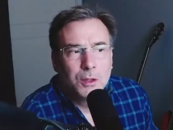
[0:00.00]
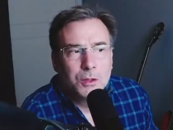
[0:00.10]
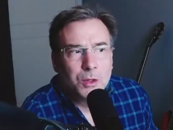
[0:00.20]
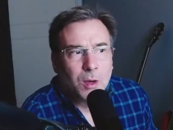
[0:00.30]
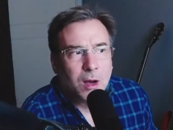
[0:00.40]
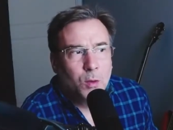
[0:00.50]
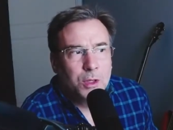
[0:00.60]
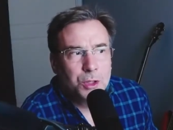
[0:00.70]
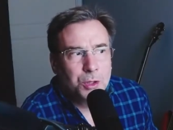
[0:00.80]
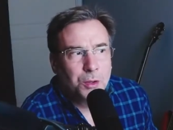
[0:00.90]
So I
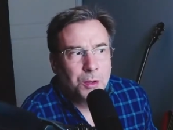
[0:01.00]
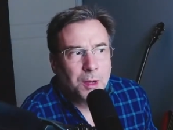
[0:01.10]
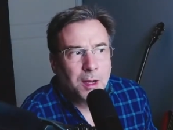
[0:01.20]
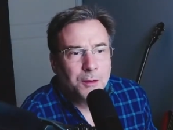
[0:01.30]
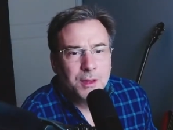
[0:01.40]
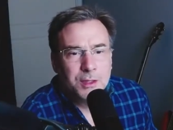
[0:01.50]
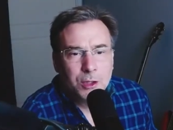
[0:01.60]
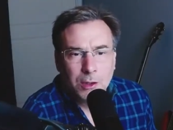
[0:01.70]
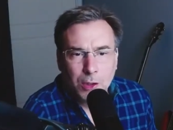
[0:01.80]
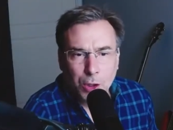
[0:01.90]
want to show you how this
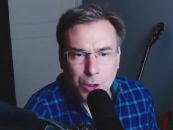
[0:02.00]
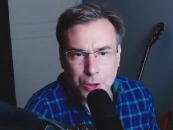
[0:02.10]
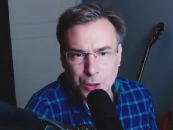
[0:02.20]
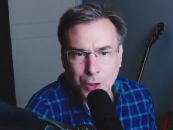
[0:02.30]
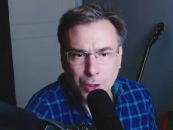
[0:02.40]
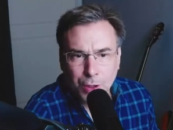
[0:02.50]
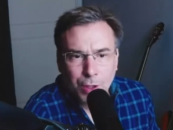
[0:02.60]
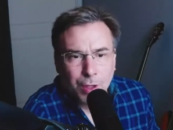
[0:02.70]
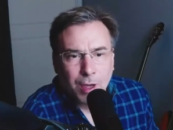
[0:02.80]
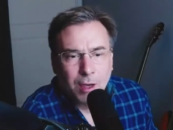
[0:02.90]

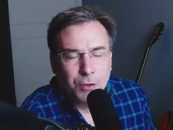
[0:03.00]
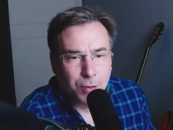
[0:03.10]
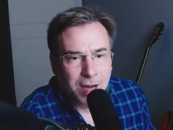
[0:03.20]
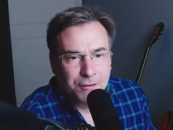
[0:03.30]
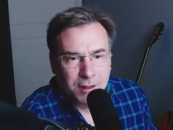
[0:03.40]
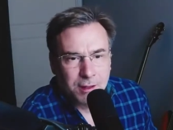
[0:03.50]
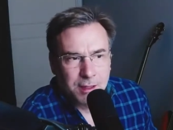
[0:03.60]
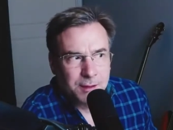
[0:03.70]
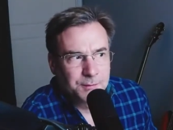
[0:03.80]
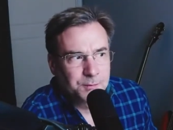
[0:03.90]

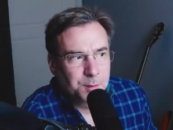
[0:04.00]
graphically.